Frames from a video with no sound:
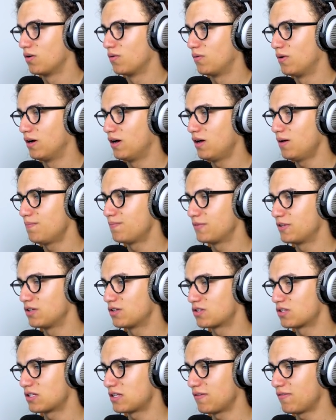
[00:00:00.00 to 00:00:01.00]
Well,
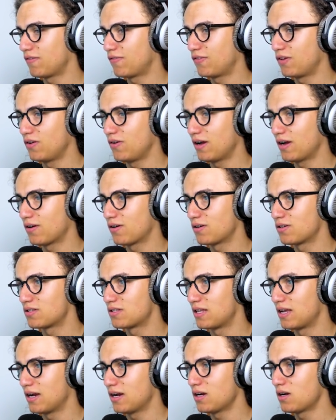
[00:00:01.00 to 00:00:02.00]
you just have a few arrows
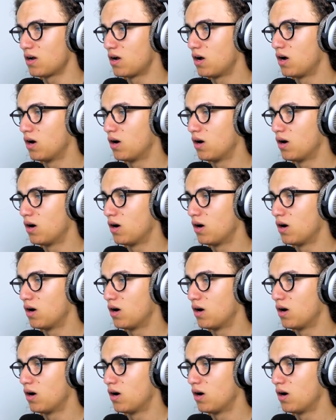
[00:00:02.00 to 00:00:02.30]
there.